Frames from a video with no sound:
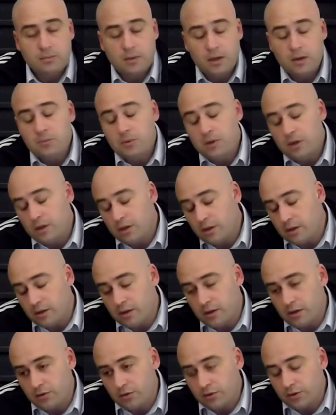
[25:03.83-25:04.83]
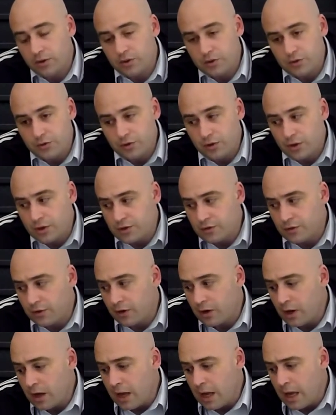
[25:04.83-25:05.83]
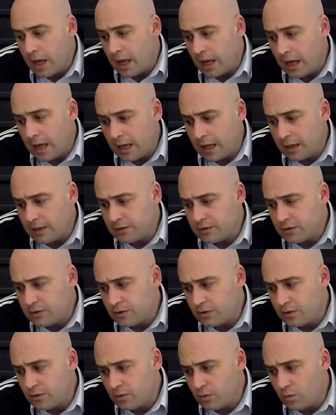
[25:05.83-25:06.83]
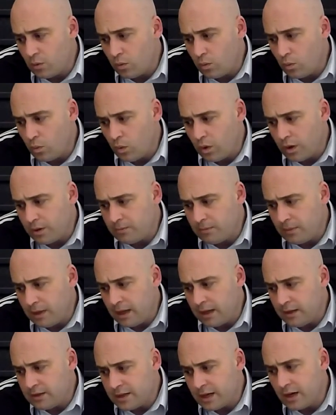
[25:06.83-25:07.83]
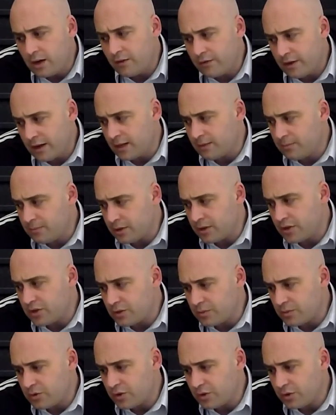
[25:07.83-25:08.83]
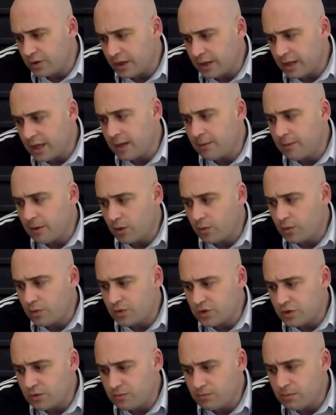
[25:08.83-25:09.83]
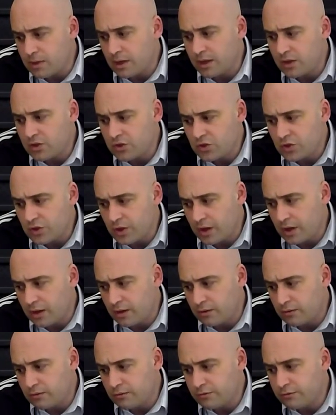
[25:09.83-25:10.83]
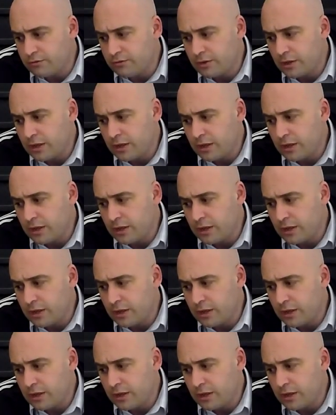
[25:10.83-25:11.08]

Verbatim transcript: that may be a, a religious philosopher. And what made Theravada Buddhism so dynamic was the mix of